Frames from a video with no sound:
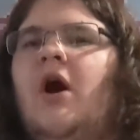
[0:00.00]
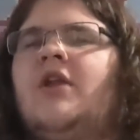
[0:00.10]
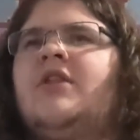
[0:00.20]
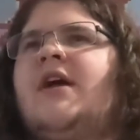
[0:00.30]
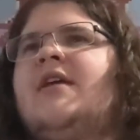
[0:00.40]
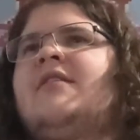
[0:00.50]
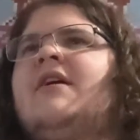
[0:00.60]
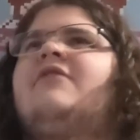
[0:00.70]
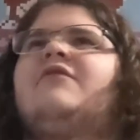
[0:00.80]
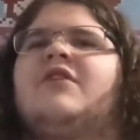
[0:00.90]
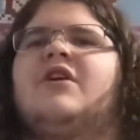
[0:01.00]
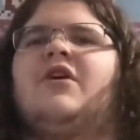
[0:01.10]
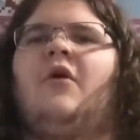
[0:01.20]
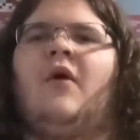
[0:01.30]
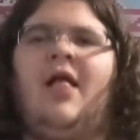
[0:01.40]
unlike the other
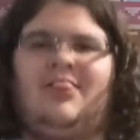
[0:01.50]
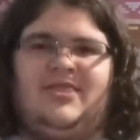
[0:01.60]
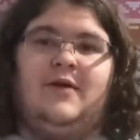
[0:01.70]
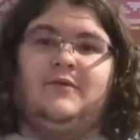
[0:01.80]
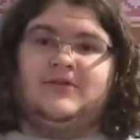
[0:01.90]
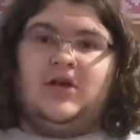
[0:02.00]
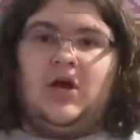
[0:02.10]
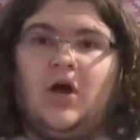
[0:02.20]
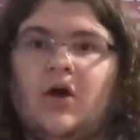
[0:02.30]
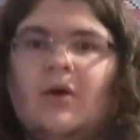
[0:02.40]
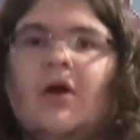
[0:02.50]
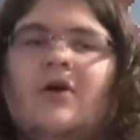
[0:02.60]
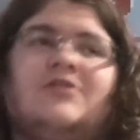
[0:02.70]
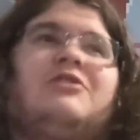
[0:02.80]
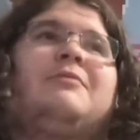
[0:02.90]
video that was
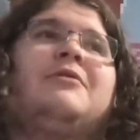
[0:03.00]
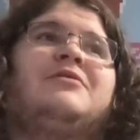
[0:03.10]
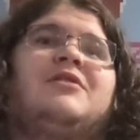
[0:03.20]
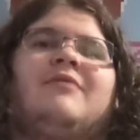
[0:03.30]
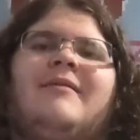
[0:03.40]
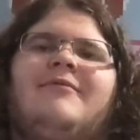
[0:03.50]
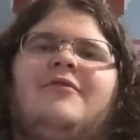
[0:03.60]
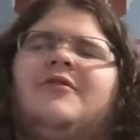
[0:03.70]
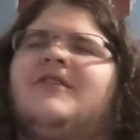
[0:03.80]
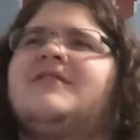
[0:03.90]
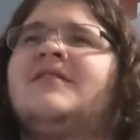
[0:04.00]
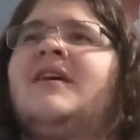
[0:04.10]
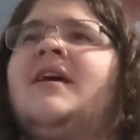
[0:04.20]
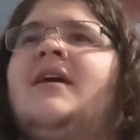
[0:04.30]
also posted right before this.